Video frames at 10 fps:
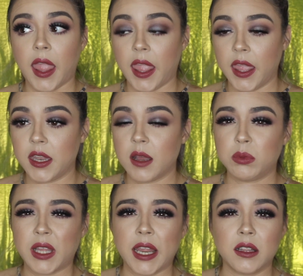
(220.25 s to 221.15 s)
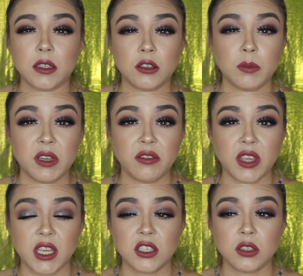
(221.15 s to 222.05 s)
and applied a little bit of
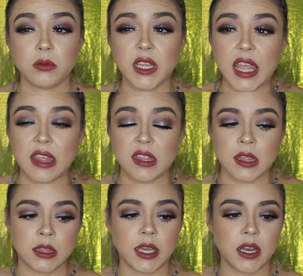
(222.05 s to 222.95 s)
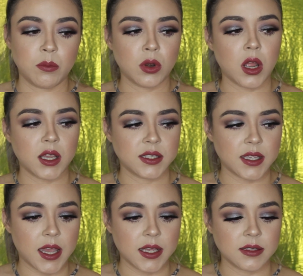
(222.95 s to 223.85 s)
heat to it and then let it
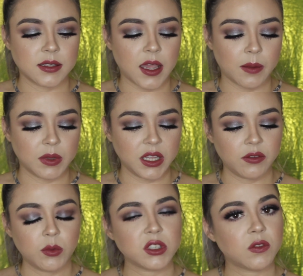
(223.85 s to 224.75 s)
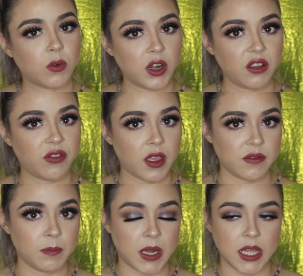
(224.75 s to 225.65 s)
process. I believe it was
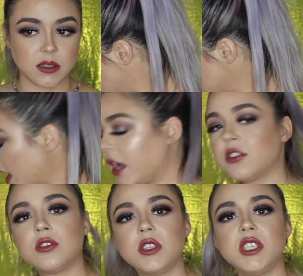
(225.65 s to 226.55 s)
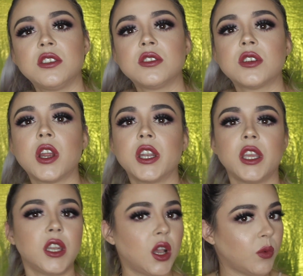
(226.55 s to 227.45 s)
45 minutes. I actually
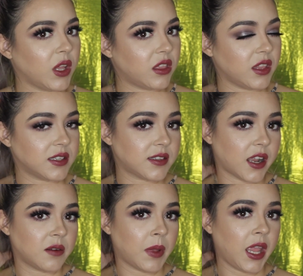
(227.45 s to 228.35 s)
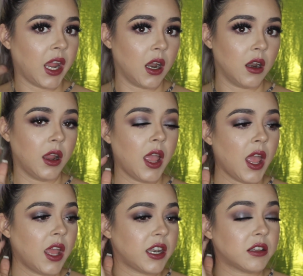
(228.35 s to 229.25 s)
started with this side of my hair.
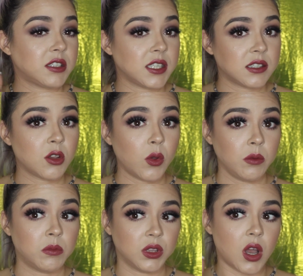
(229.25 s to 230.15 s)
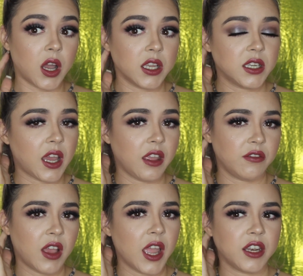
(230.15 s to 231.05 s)
Now since going blonde,
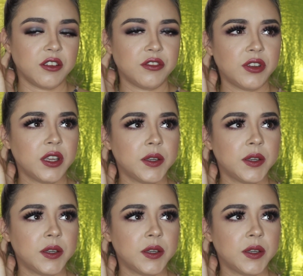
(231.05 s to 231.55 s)
I kind of